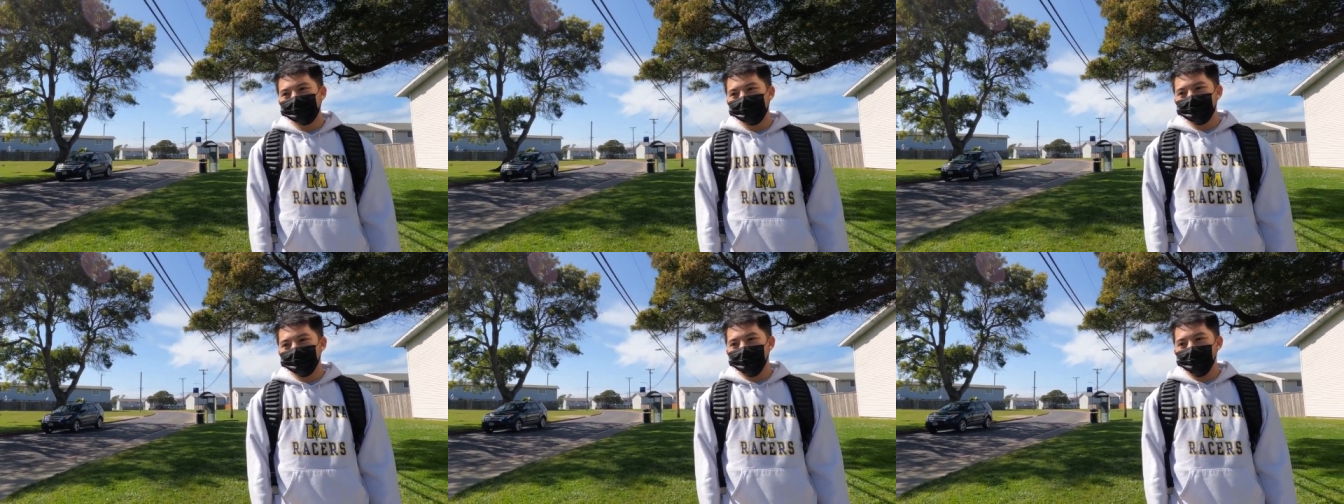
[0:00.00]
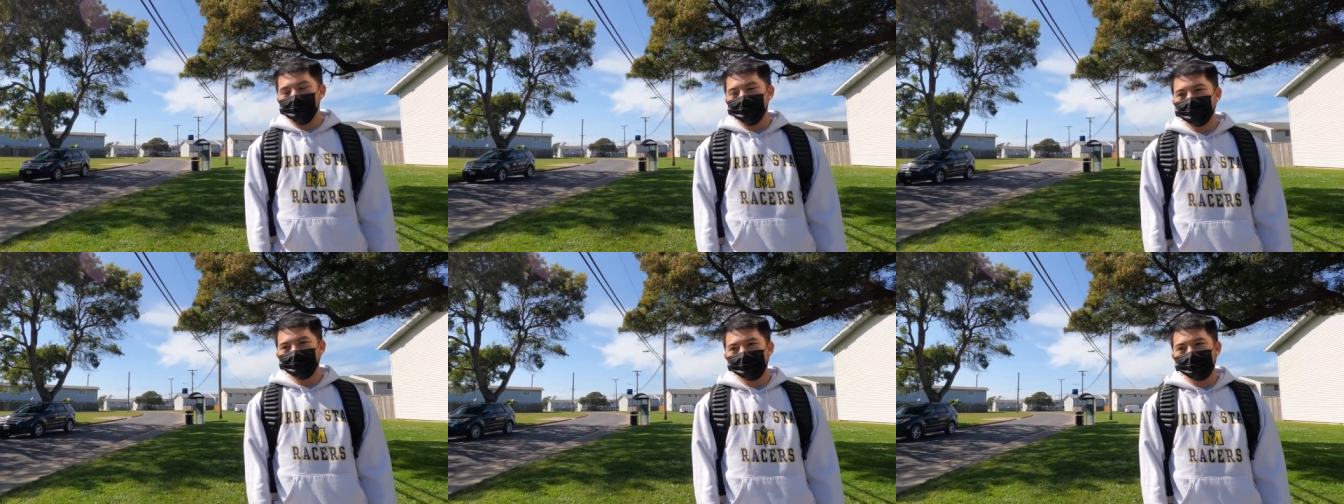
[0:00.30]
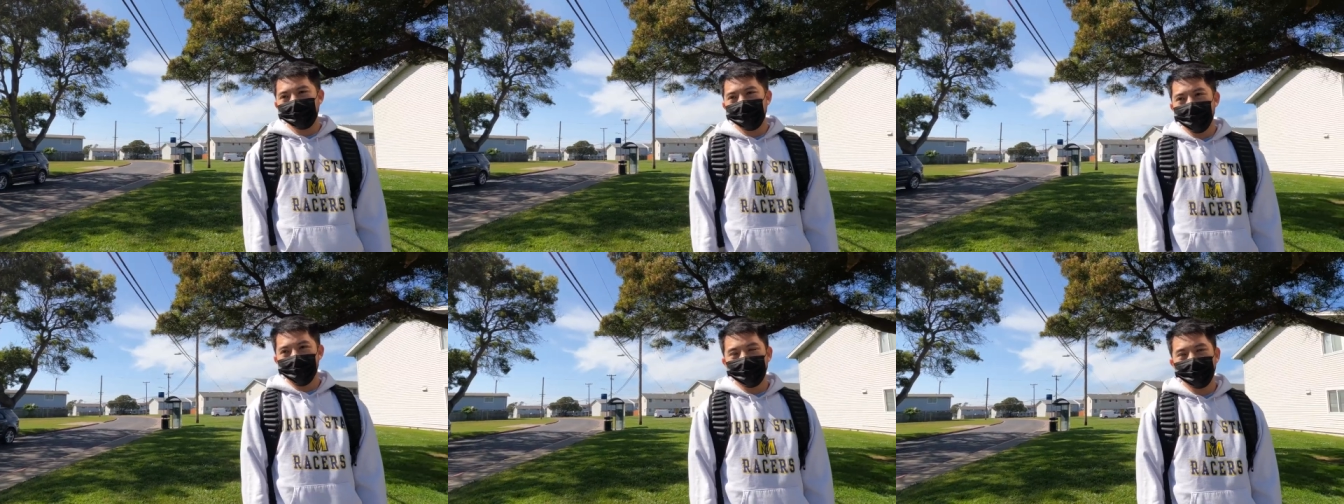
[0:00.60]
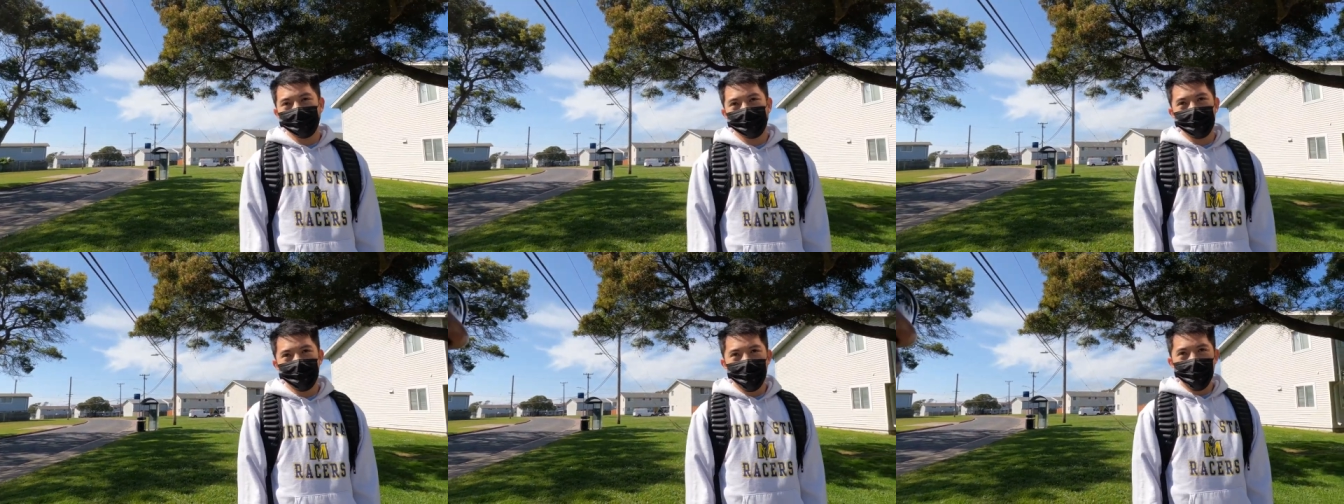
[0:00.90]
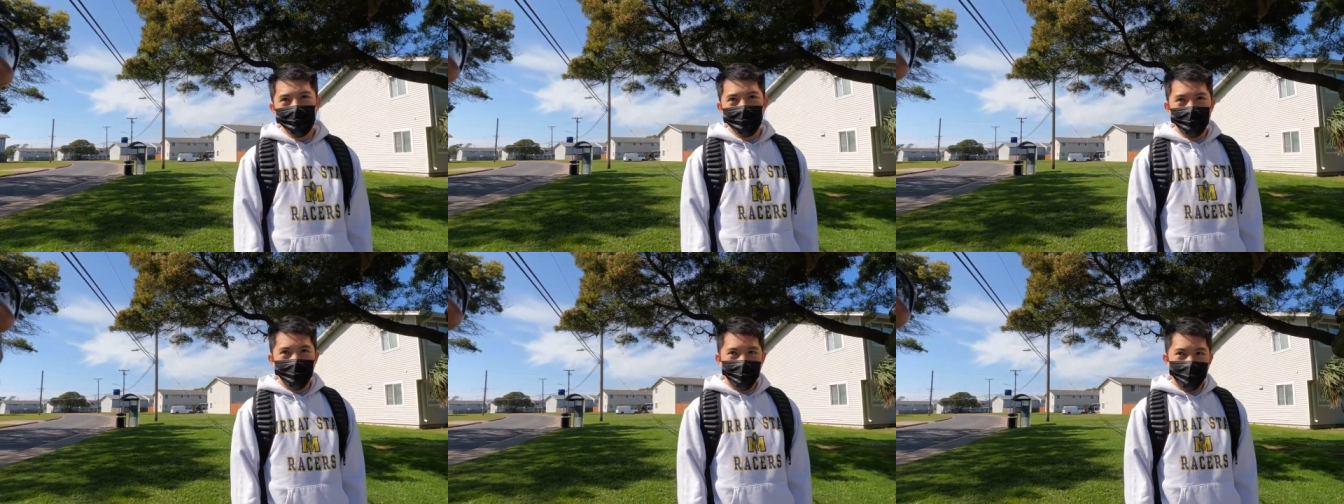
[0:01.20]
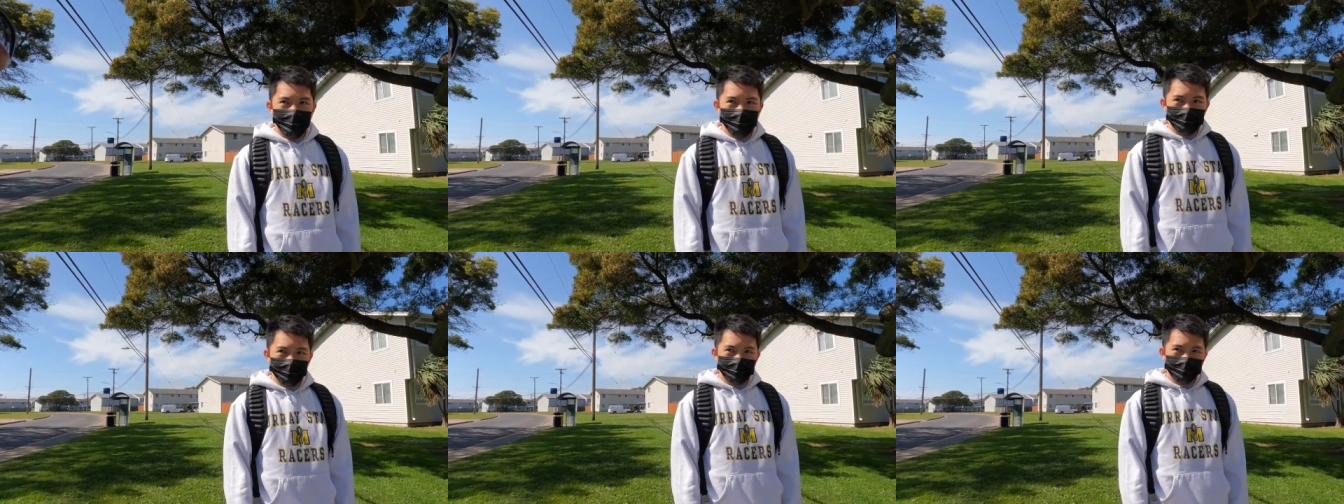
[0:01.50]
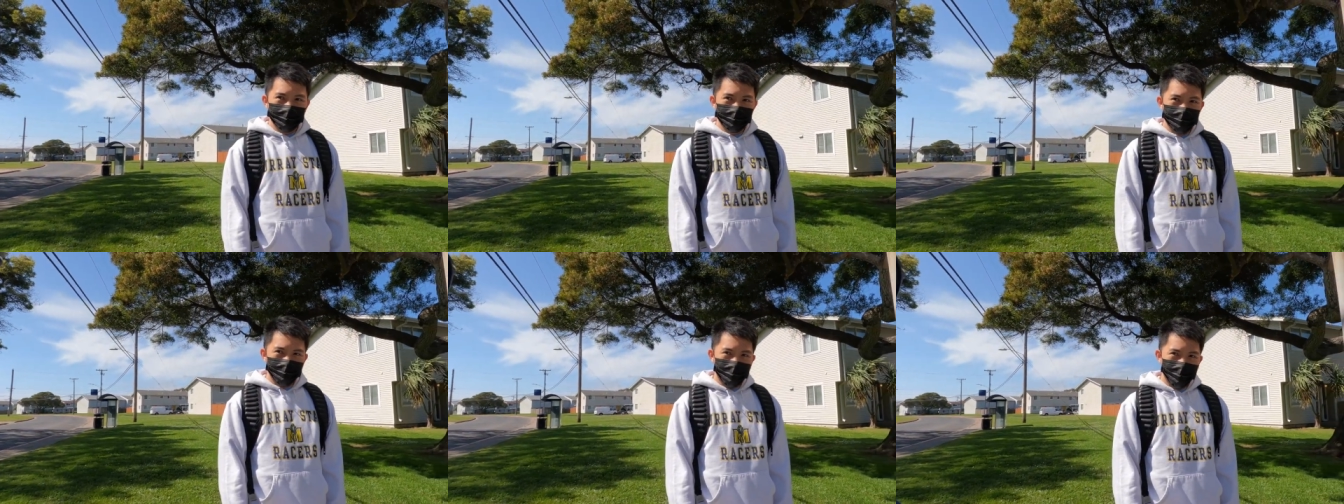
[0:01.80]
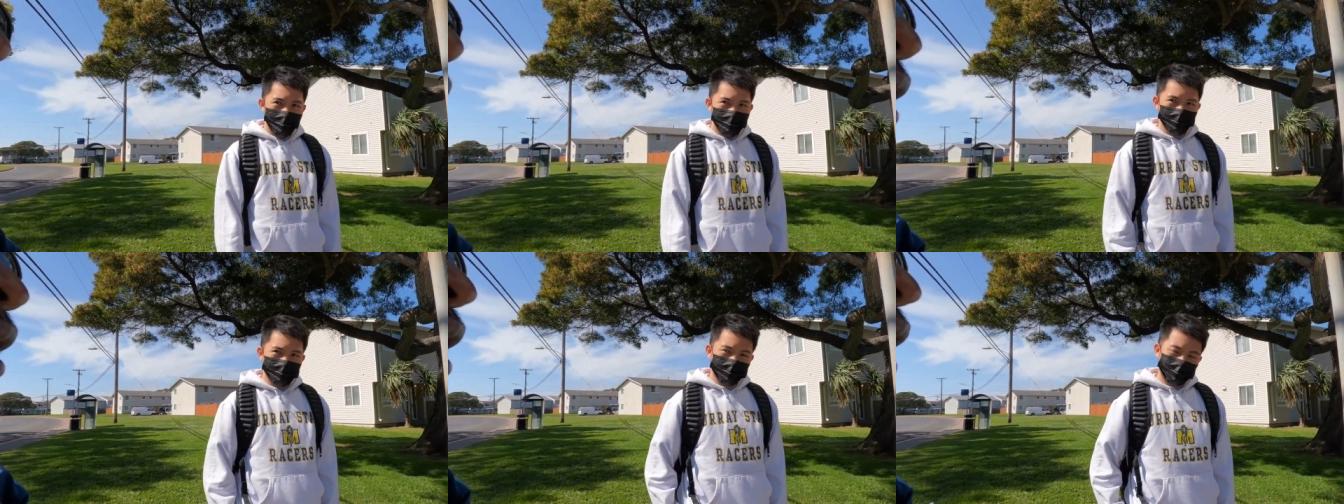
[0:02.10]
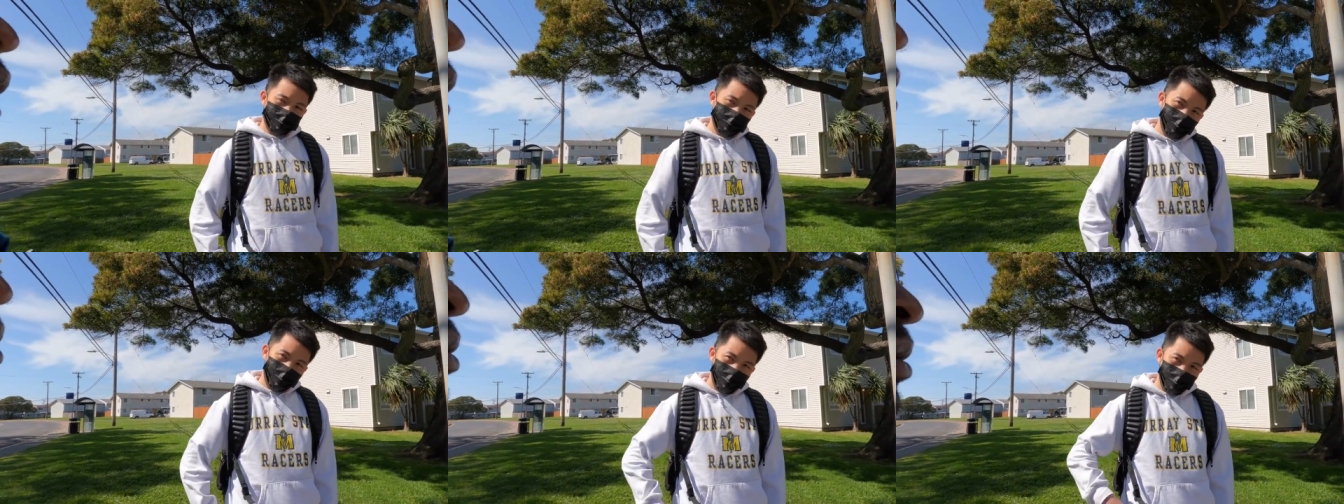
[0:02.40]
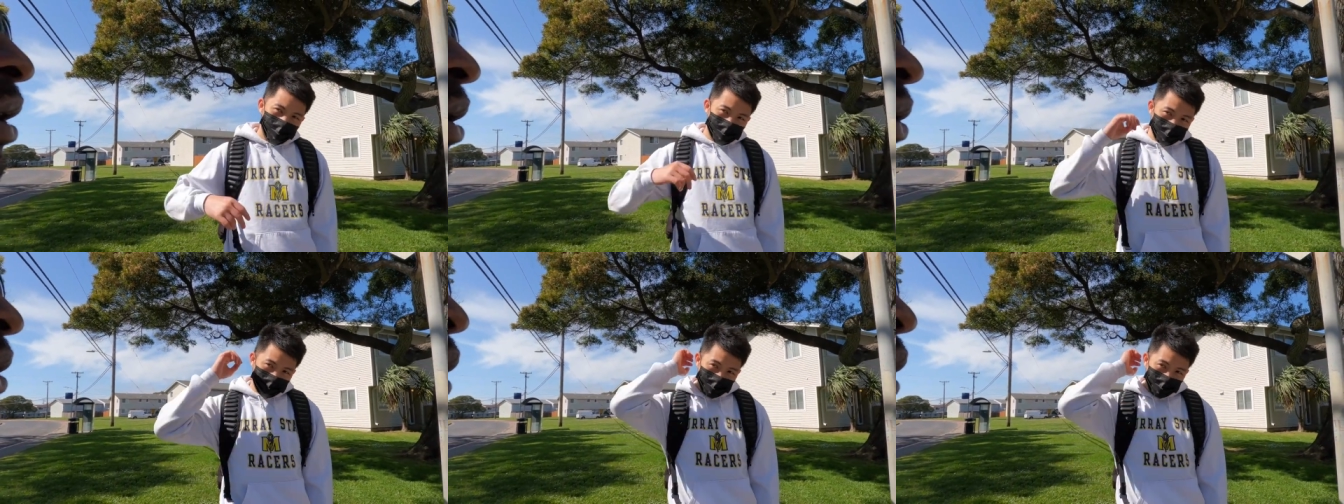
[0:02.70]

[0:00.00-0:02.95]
I mean, in a way, it's. You know,